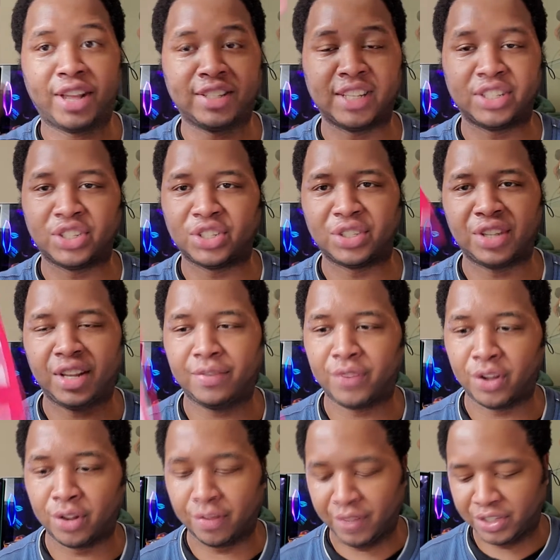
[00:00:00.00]
there. I guess that's just
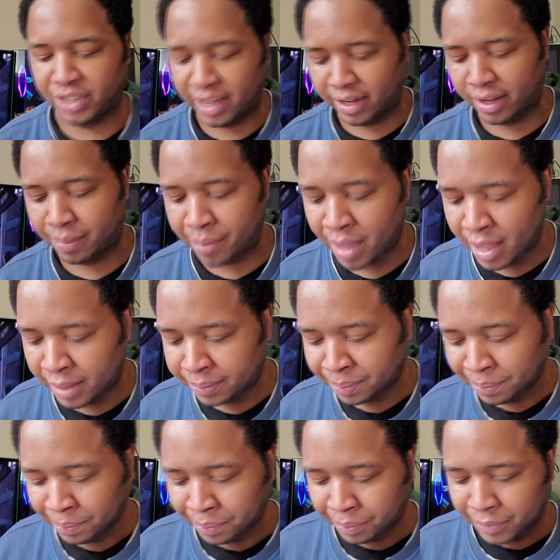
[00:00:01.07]
default if you sign up.
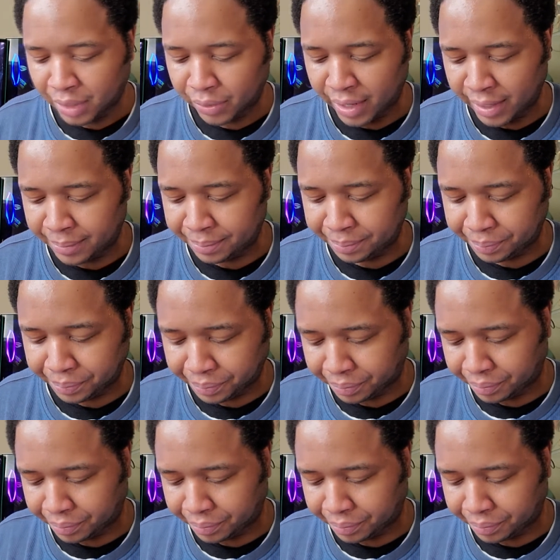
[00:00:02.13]
Okay.